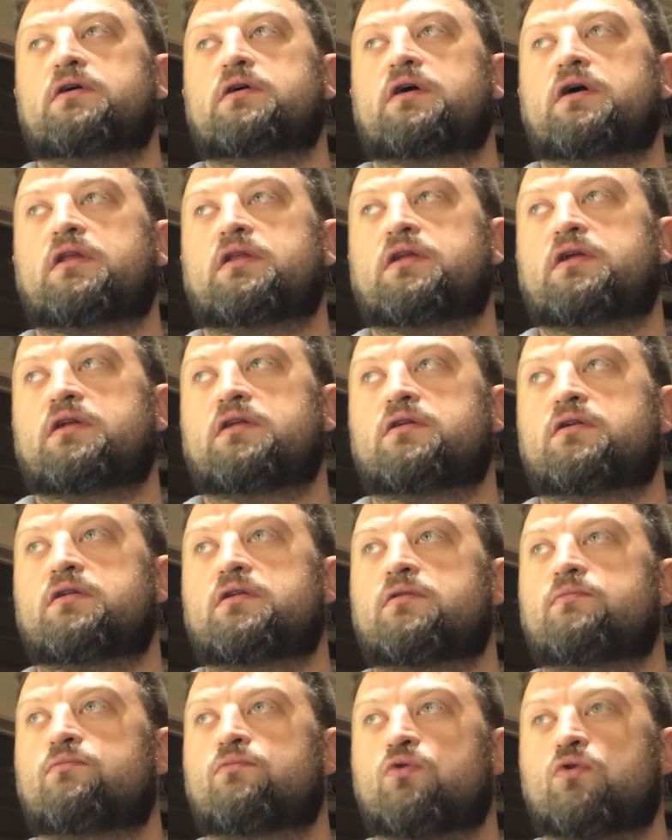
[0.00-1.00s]
I think that
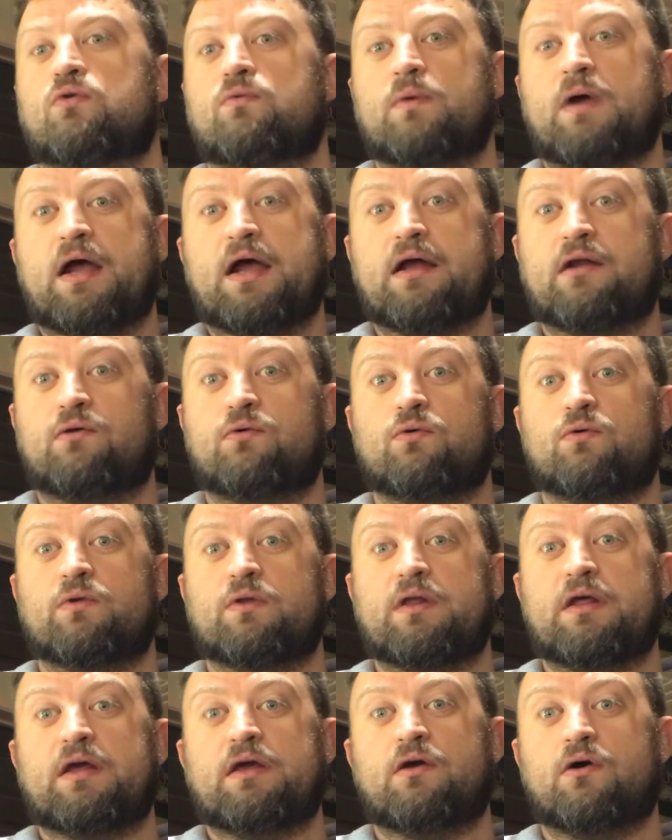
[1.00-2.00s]
the more radical
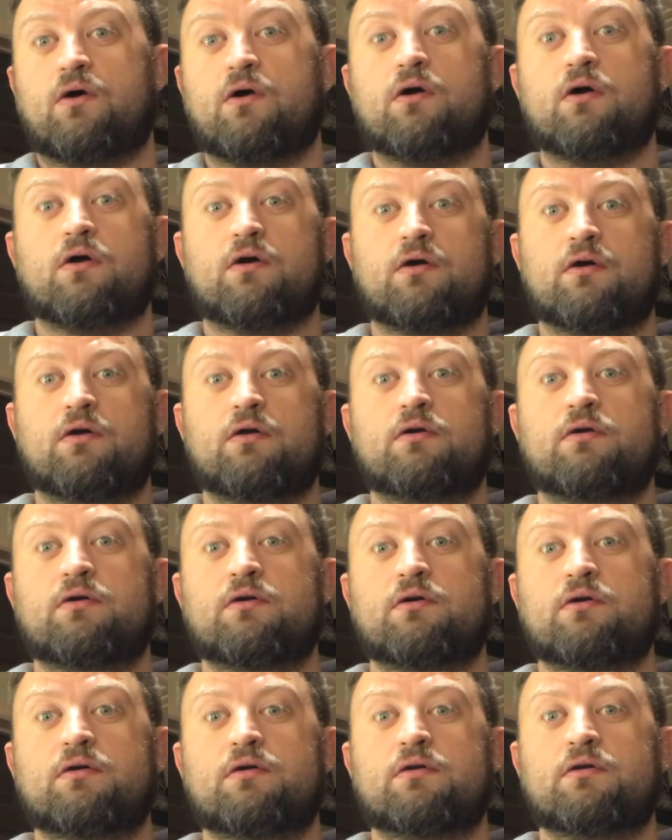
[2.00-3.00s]
they are,
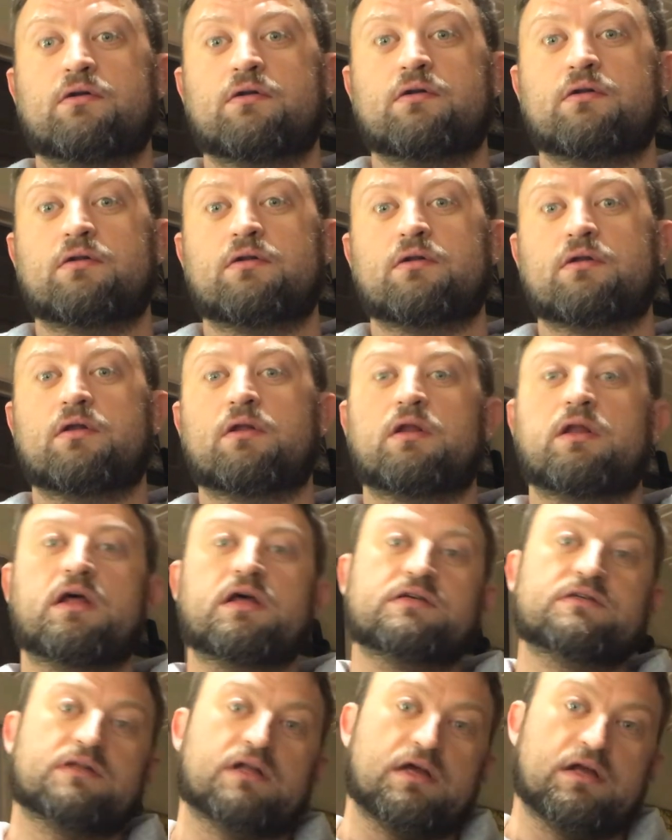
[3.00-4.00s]
the
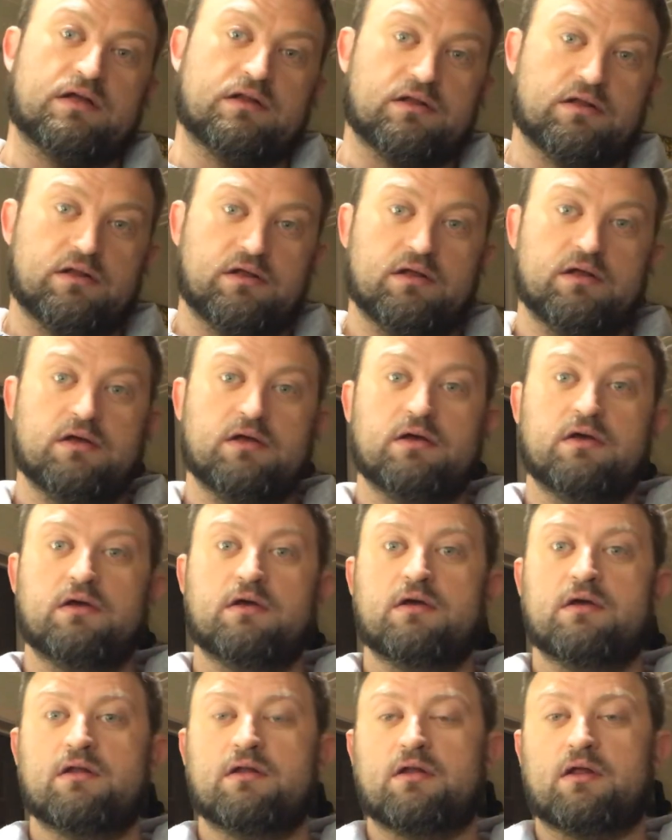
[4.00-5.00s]
less likely
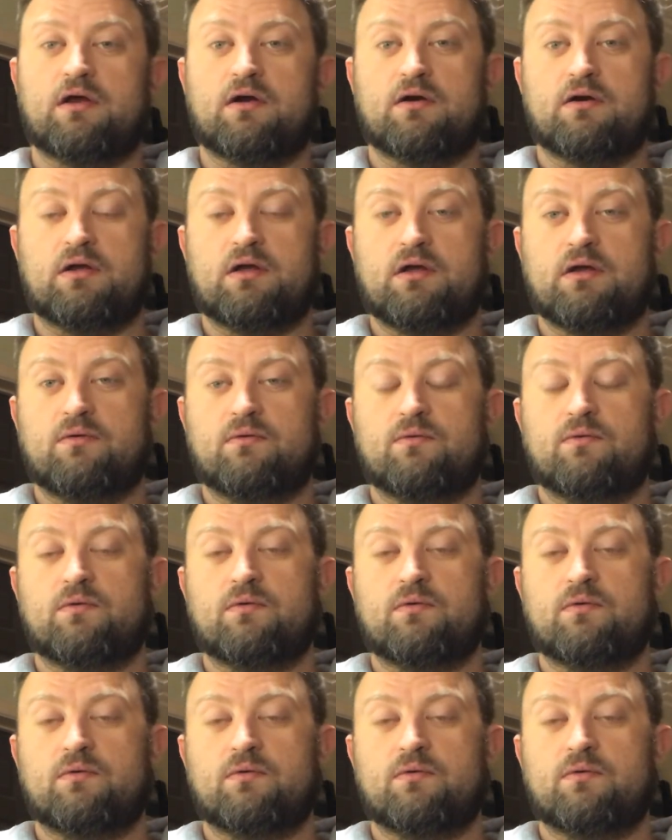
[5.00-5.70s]
they are to get